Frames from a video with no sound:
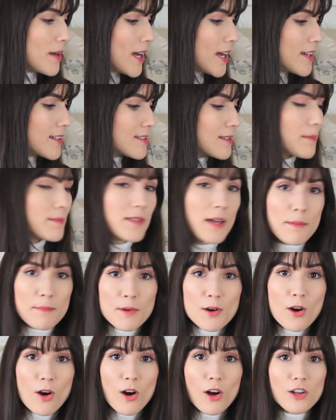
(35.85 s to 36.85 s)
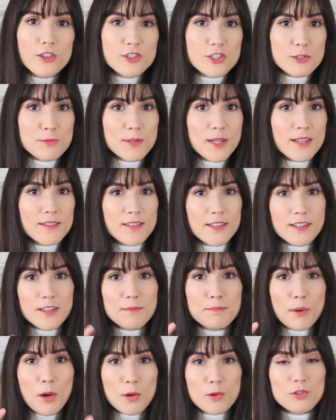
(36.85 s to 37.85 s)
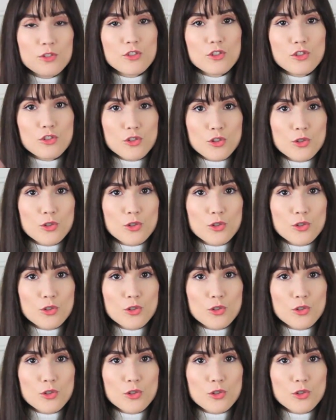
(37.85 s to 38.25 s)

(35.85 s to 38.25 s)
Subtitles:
a September haul just because I did post